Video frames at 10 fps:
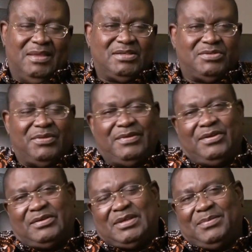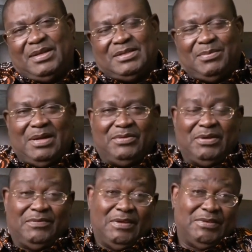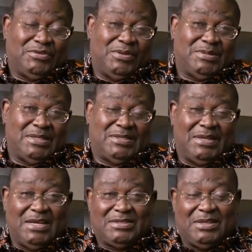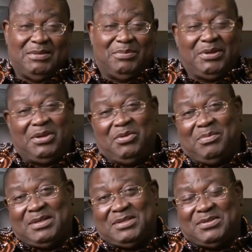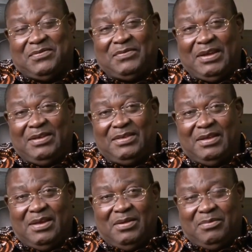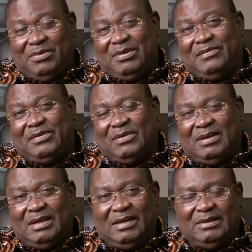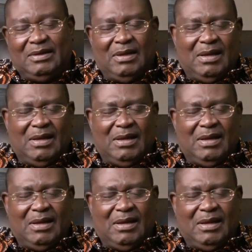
This is Reverend Dr. Ebenezer Markwei of Living Streams International bringing you matters of faith with Graphic Online.